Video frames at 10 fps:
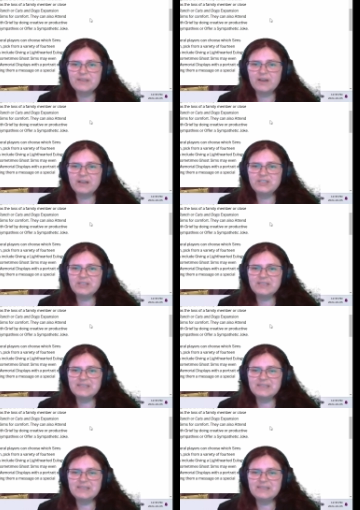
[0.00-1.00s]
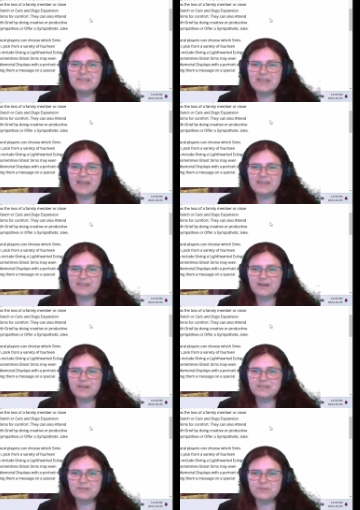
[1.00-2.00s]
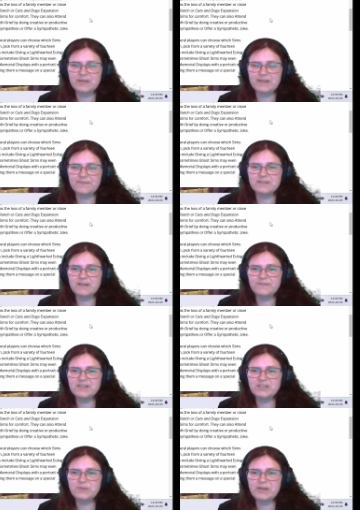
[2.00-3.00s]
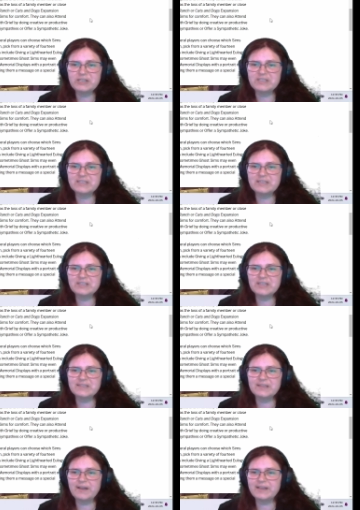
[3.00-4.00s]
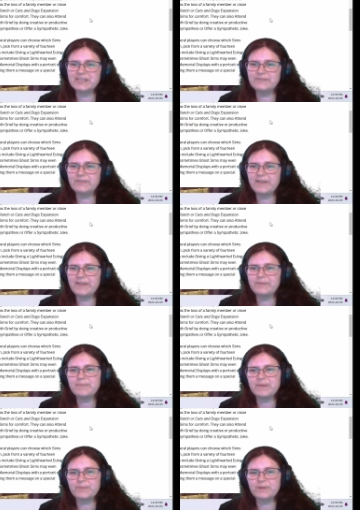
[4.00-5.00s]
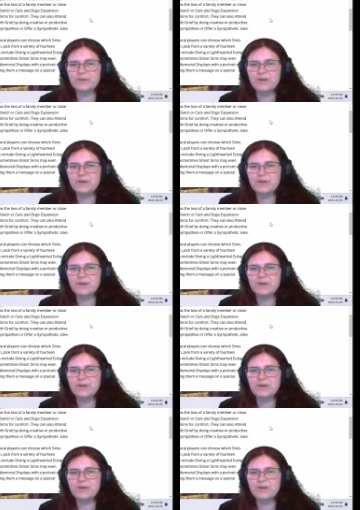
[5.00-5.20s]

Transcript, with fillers: Not just death causes grief. Tough situations such as the loss of a family member